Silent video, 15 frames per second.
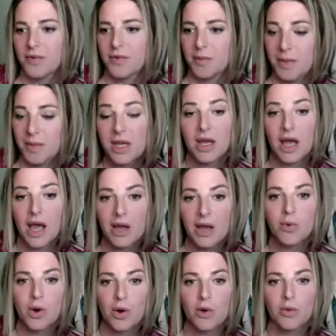for me, I
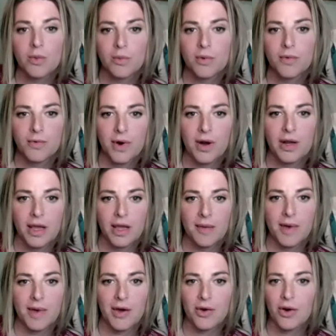wrote before I
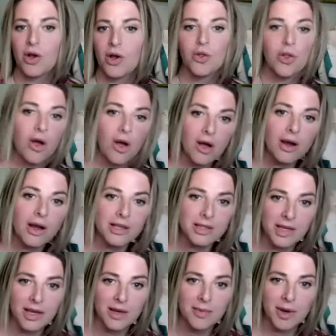came out a long
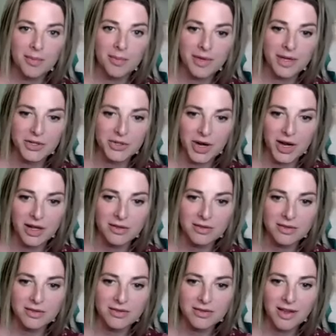essay about being
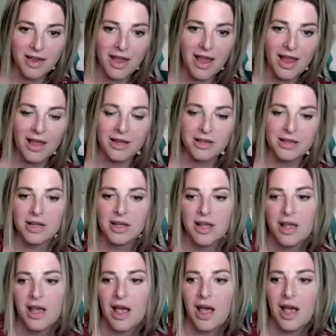trans and
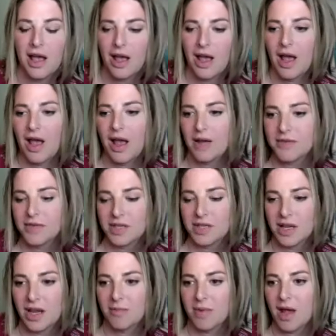I, I have to
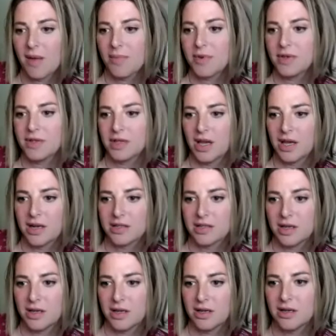say, I'm happy that that
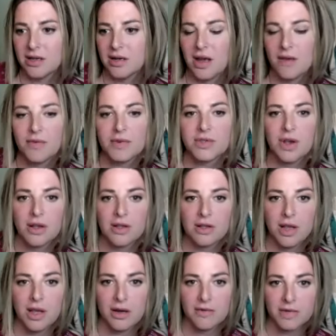essay never saw
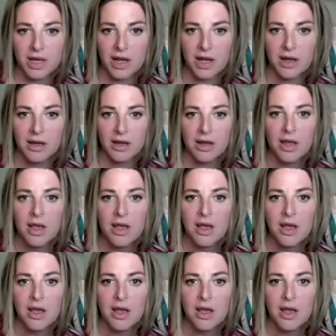the light of day.